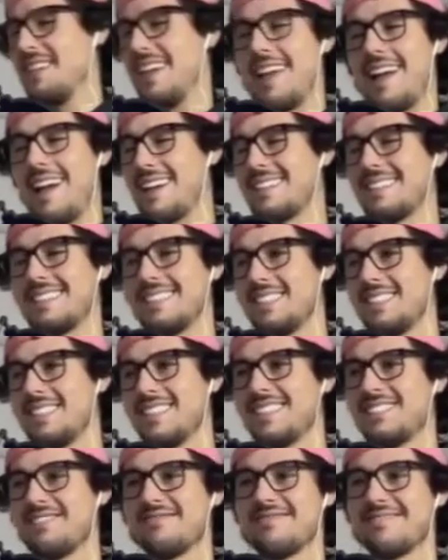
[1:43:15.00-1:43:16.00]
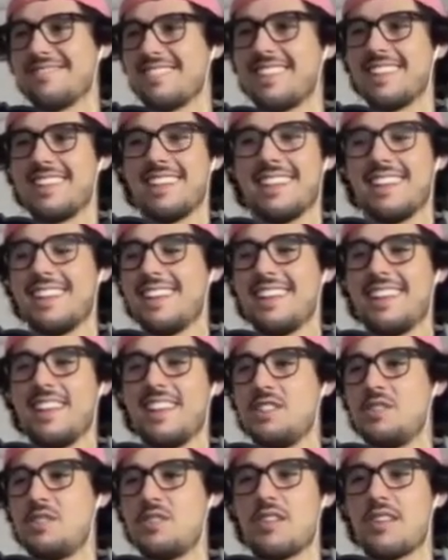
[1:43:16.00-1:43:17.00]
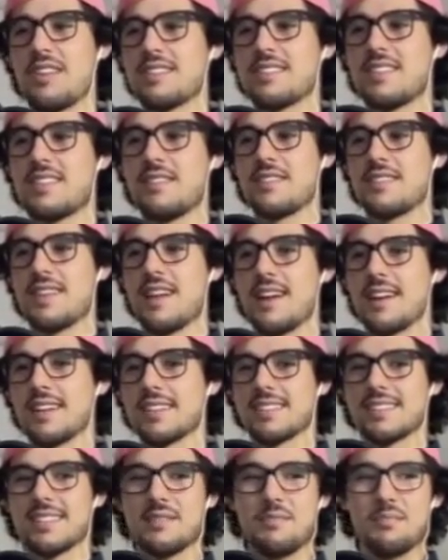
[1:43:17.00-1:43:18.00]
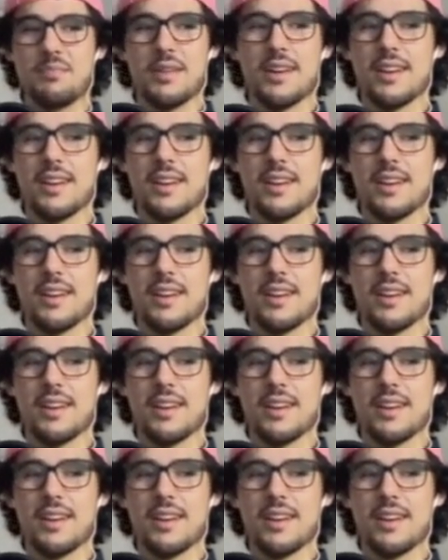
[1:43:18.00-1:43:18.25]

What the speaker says: gosh, it's just doing all that stuff sucks. But